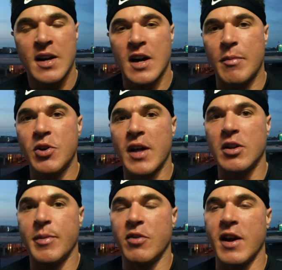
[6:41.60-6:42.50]
I'm gonna do that a
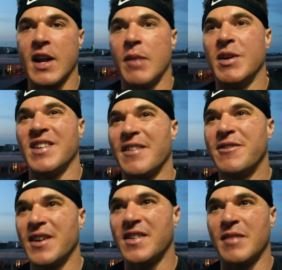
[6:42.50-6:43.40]
little bit right now because I
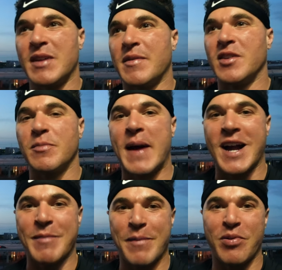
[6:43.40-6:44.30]
feel like sometimes I look
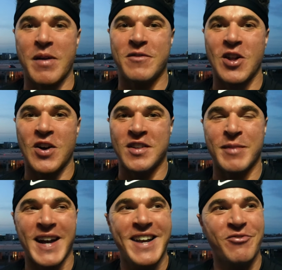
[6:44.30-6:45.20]
back at my prep vlogs and I'm
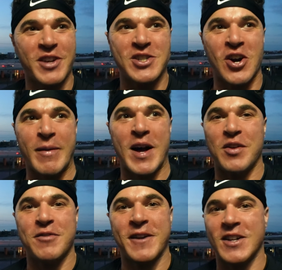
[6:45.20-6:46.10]
like, I didn't really talk about how I
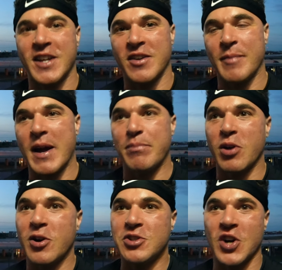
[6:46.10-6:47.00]
was feeling or my
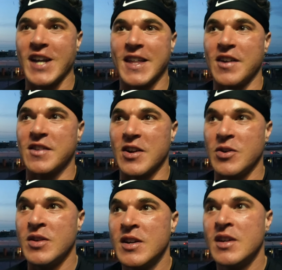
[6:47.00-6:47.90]
approach or anything.
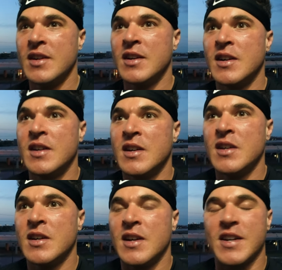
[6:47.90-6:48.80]
So
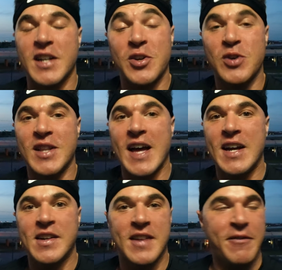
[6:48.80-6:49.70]
just got done doing
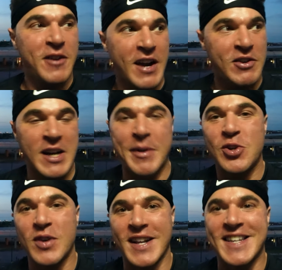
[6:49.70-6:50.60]
legs. And I feel like every time I
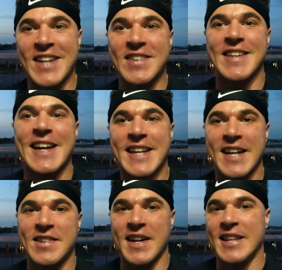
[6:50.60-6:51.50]
do an intense leg day,
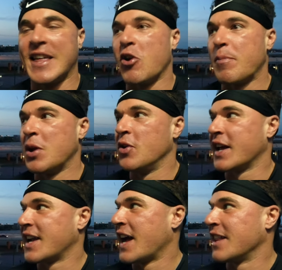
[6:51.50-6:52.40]
it's like therapeutic.
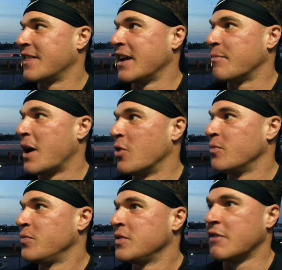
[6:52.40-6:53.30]
I kind of think about
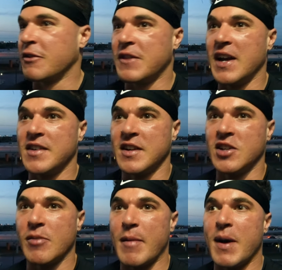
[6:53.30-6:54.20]
different things and
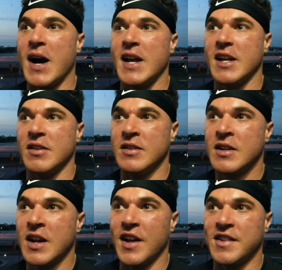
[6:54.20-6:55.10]
clear my mind and
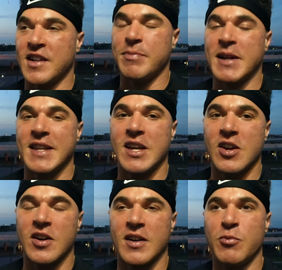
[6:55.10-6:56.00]
assess about the
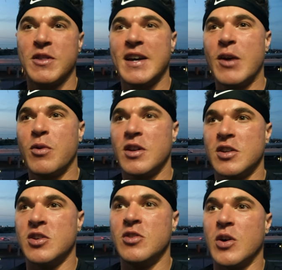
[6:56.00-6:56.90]
year. And one thing I wanted
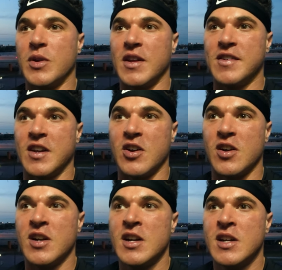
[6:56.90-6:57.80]
to do going this
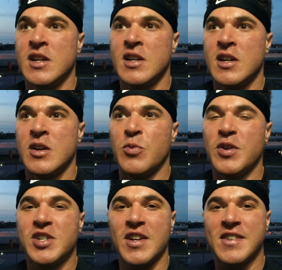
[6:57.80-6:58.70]
year
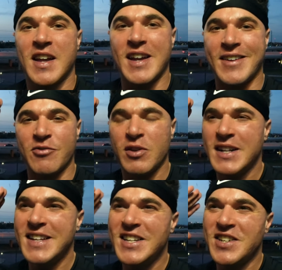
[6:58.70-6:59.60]
was just like,
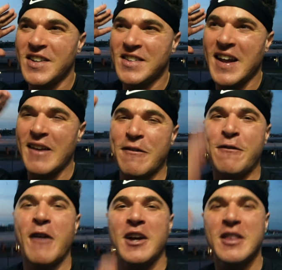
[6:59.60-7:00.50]
really just say,
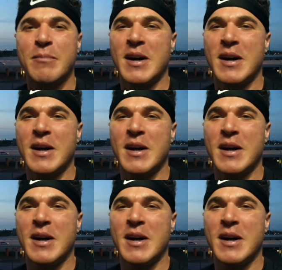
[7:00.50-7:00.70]
fuck the